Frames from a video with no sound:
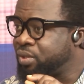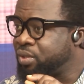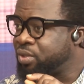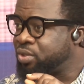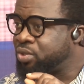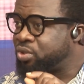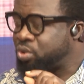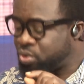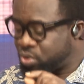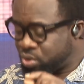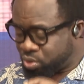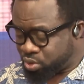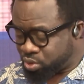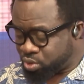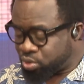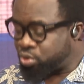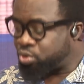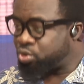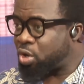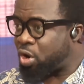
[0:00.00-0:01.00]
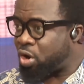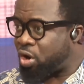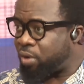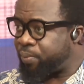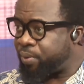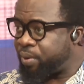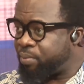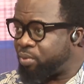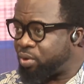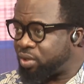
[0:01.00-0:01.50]
So you draw up
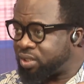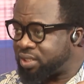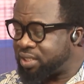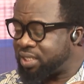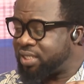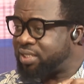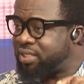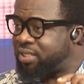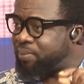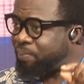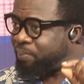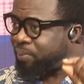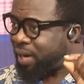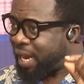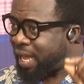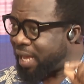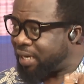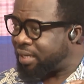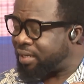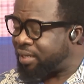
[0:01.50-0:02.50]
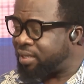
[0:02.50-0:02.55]
a mortgage plan